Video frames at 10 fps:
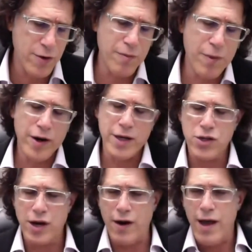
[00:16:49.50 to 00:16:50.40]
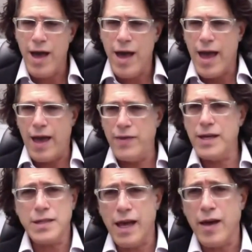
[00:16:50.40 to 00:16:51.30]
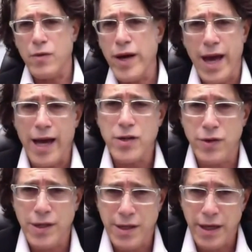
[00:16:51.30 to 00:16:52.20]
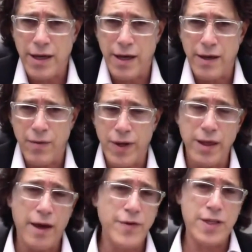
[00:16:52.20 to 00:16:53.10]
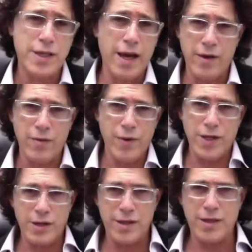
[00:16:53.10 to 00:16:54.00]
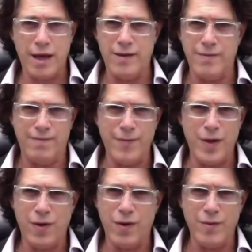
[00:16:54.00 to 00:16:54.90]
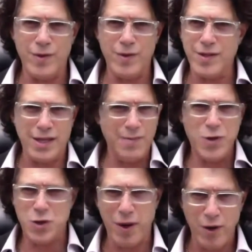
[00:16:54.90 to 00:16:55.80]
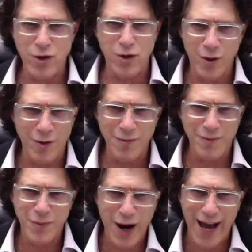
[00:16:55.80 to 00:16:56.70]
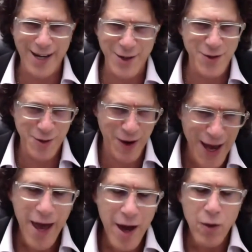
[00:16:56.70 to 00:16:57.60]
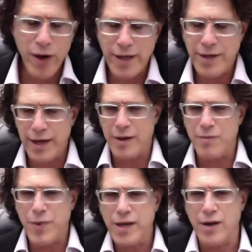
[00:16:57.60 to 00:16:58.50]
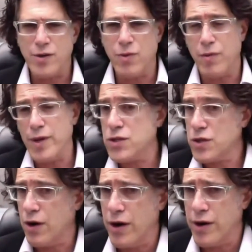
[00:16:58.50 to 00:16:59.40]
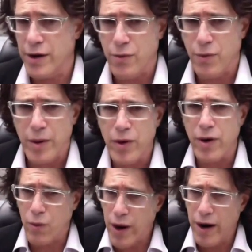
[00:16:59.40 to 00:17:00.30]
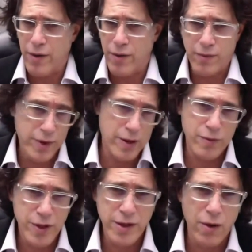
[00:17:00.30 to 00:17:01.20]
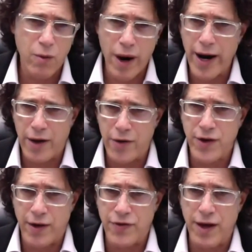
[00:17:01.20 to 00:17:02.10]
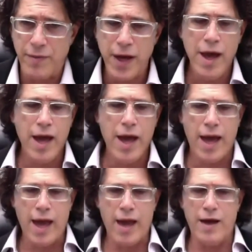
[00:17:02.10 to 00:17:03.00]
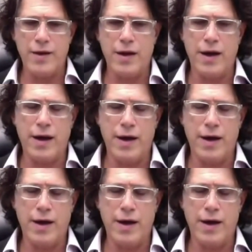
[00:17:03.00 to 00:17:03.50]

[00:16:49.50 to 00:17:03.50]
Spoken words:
your market share? And they said, we actually did it. We'd love to say that we just said, it was this deep spiritual practice. We did it because when we started, we were aware, we're still a warehouse concept, and